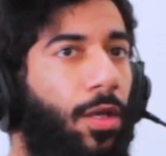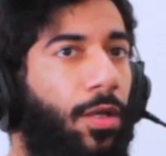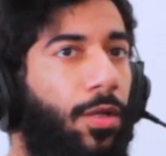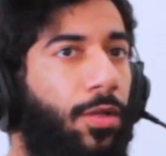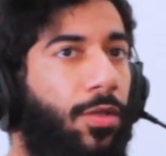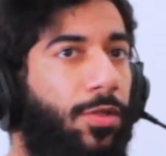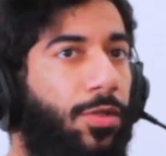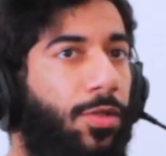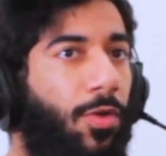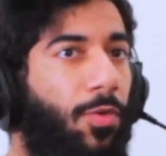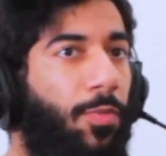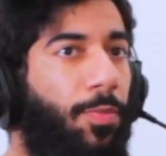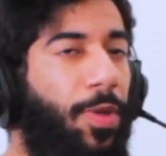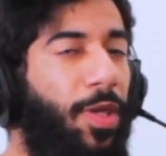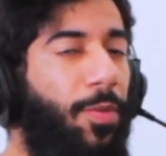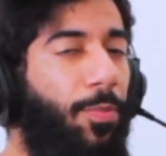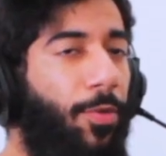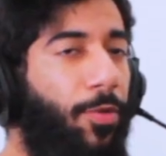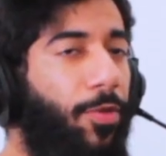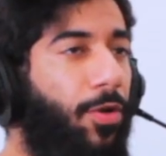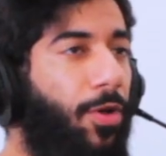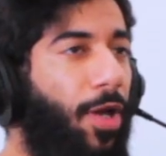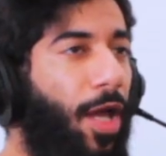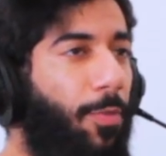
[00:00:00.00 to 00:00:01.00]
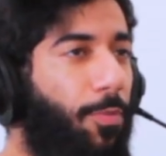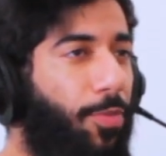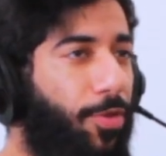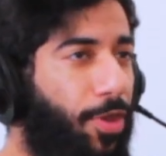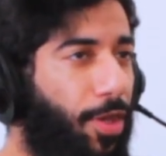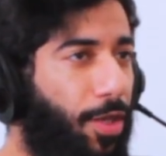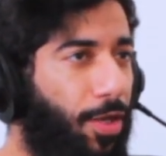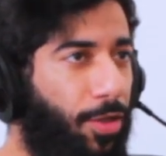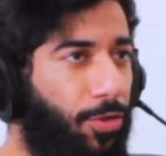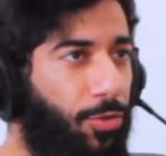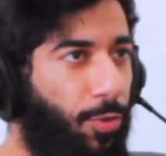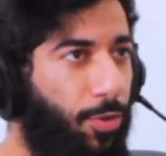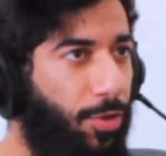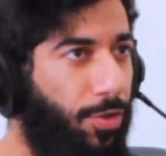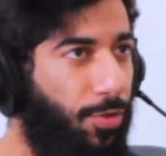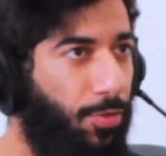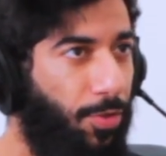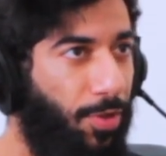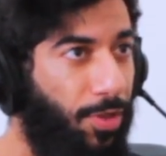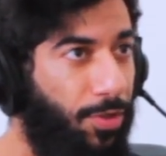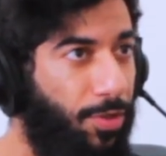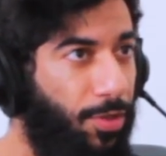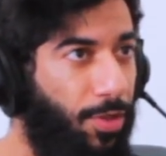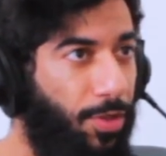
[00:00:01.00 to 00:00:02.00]
So people that are apathetic towards
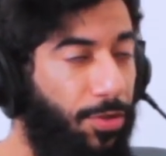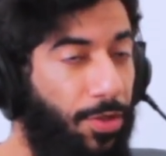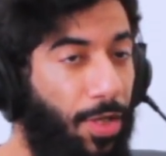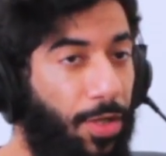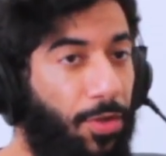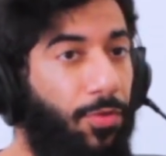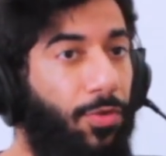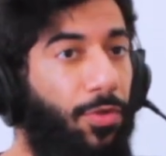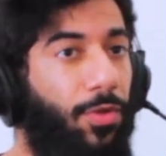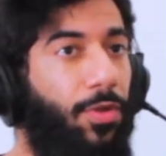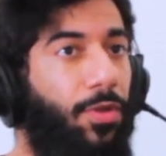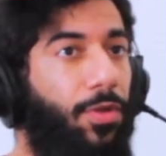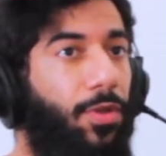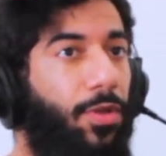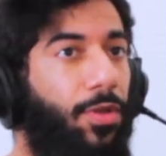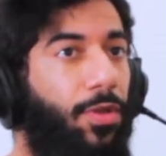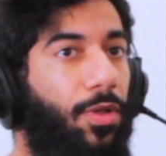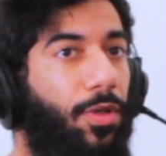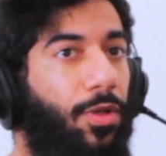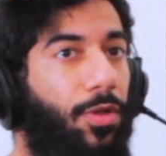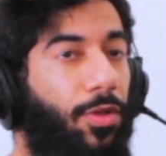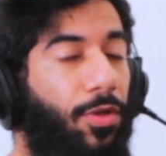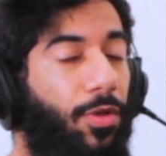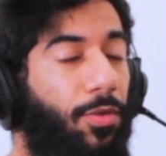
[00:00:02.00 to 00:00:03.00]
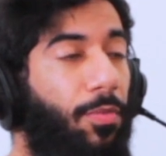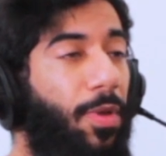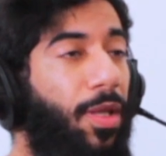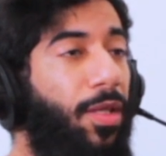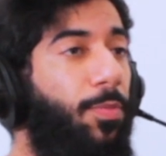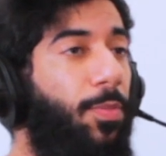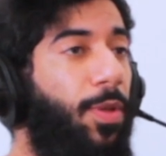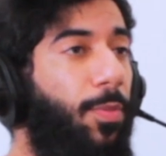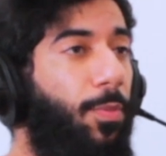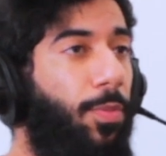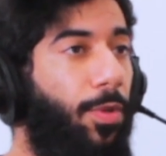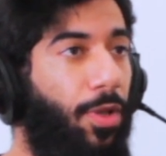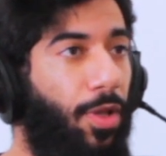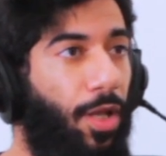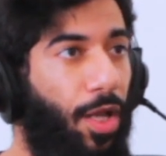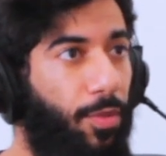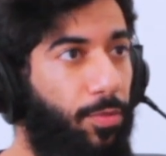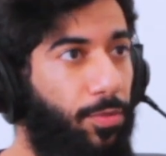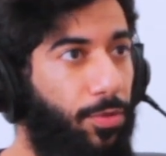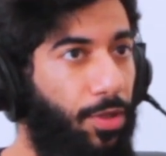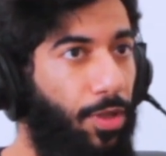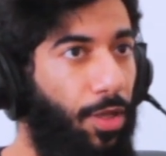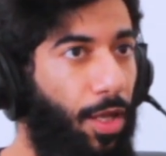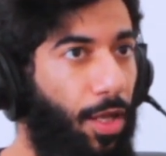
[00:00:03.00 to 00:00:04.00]
religion in general, there are many people,
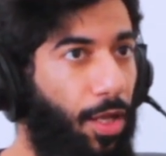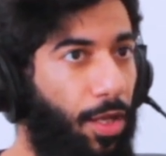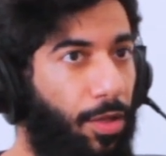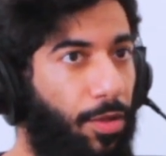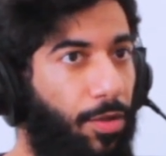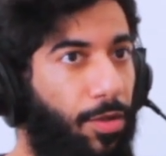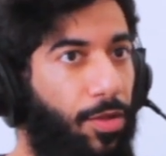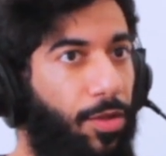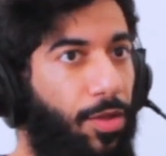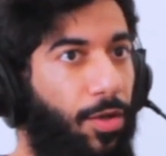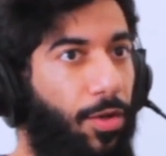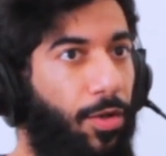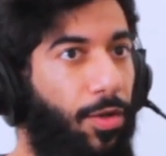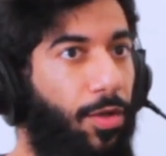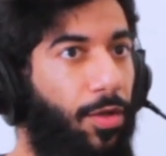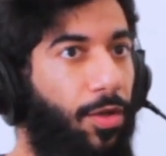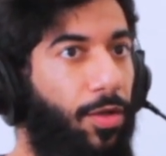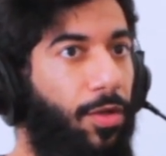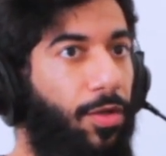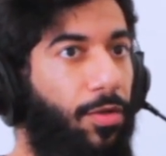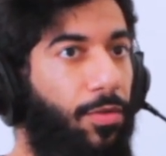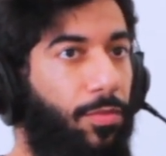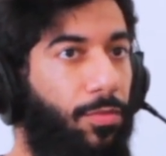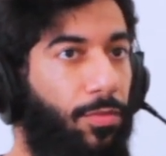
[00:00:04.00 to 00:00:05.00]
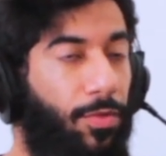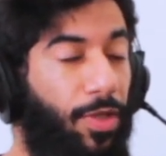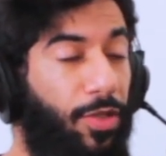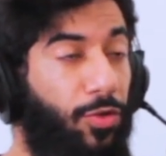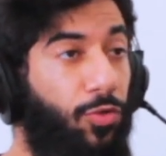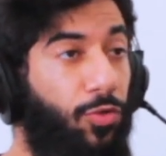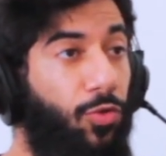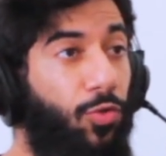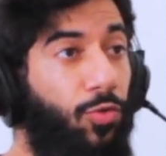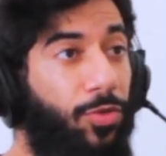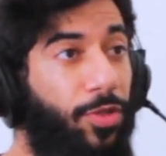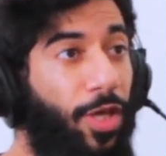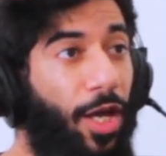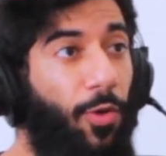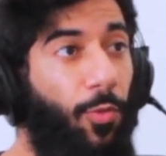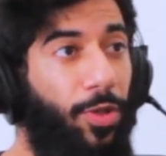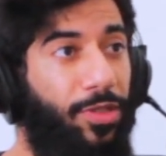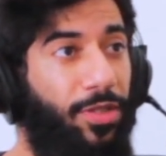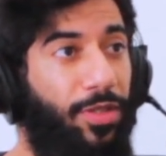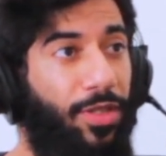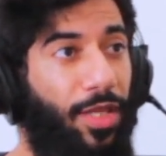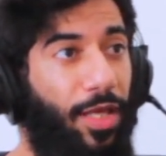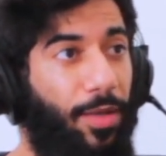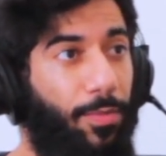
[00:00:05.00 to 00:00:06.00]
alhamdulillah, that, are, that do da'wah
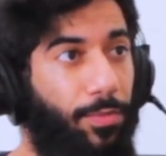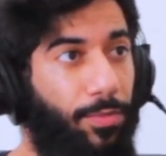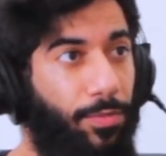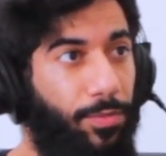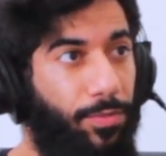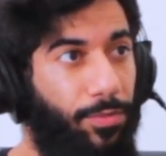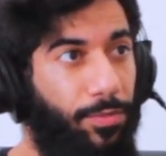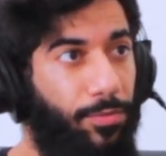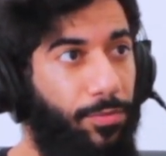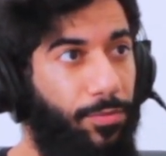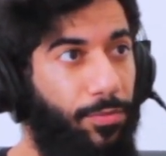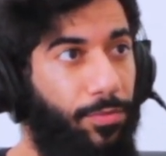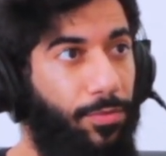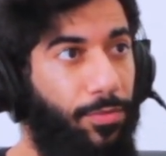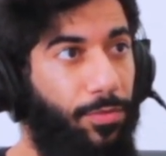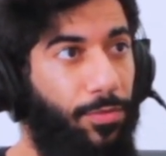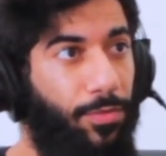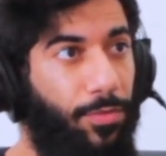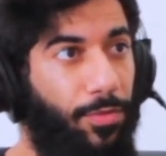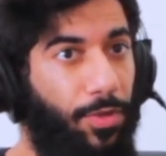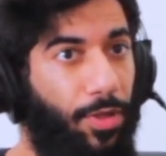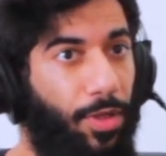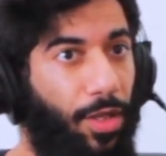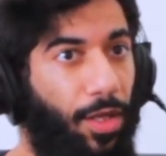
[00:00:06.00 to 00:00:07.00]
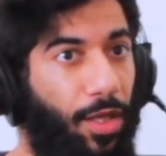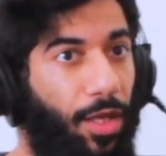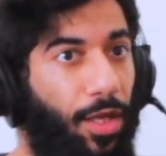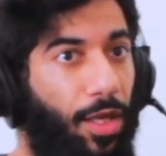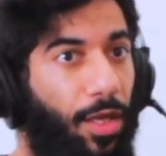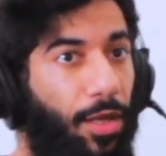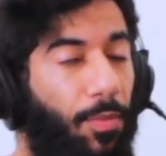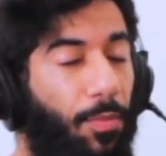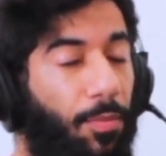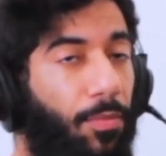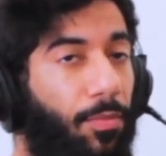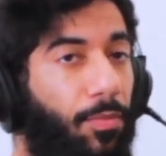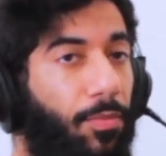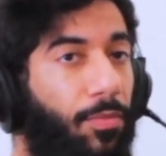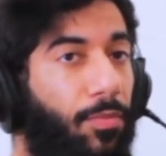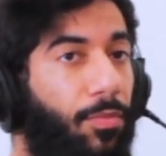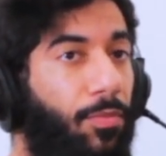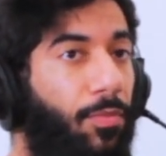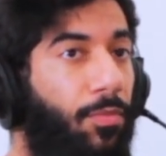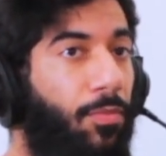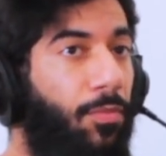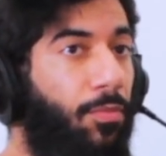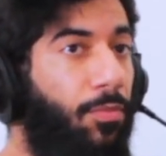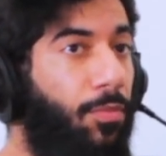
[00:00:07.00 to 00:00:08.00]
to them.
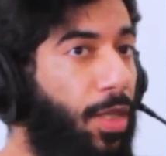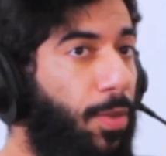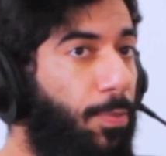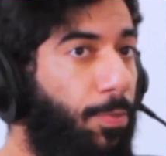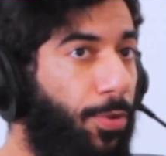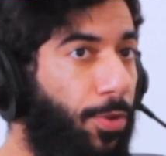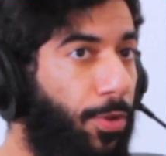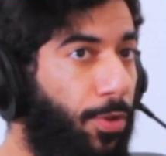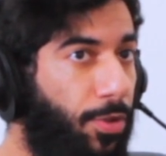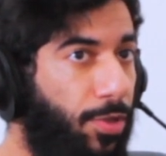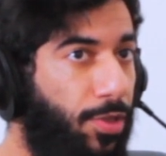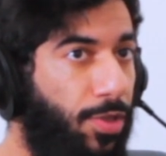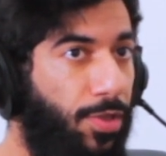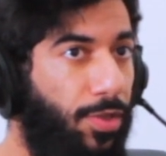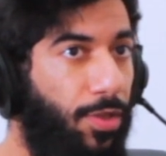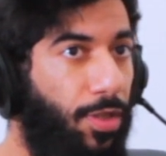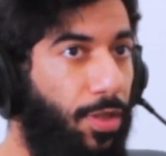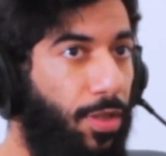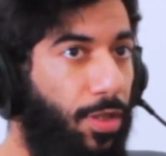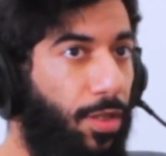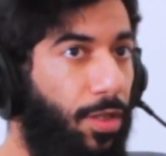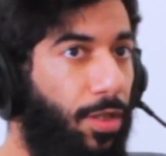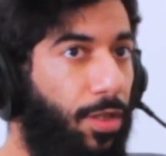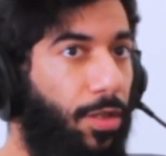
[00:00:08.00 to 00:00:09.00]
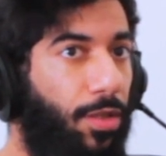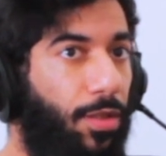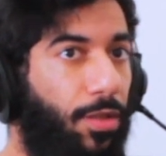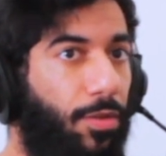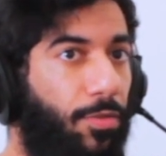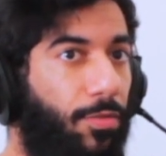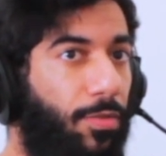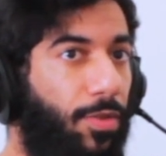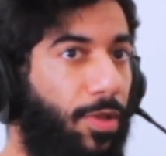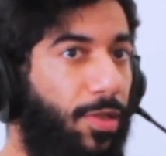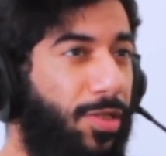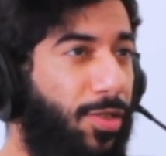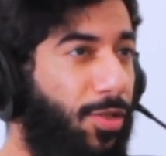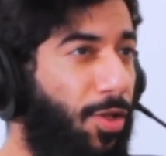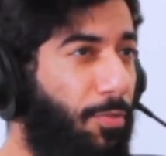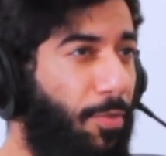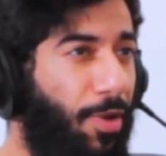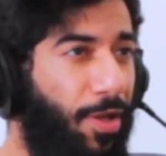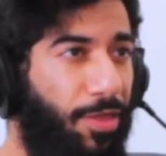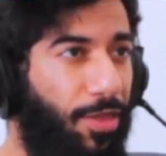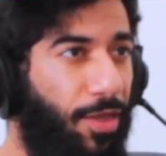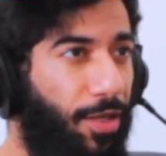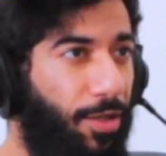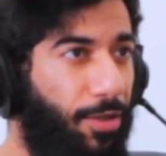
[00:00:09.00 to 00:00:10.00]
M- me personally, it's not
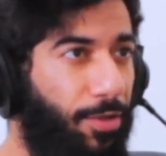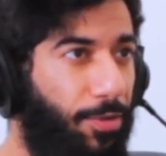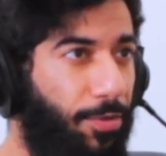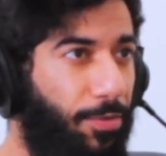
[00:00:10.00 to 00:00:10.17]
my thing.